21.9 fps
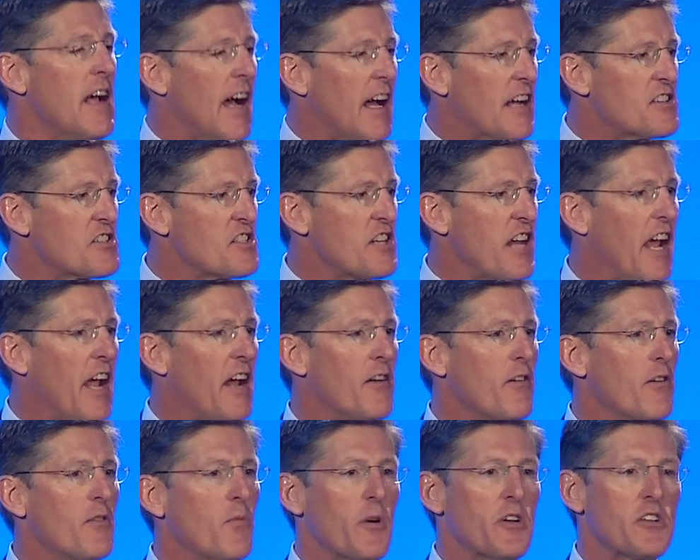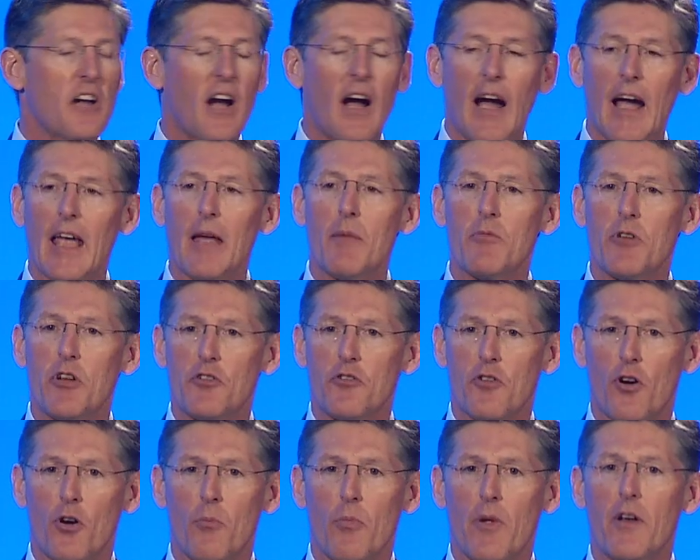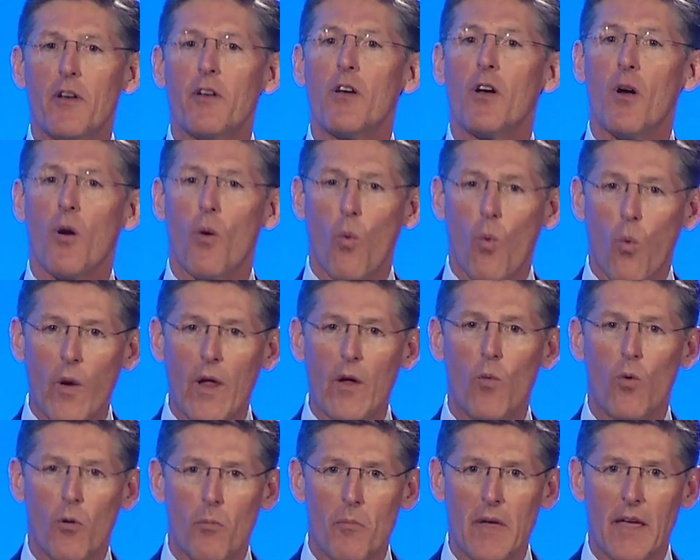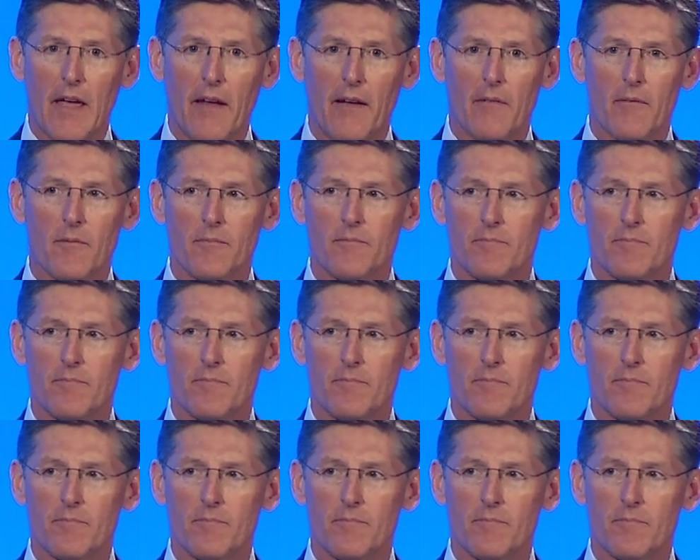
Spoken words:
a standard which I am determined we will meet.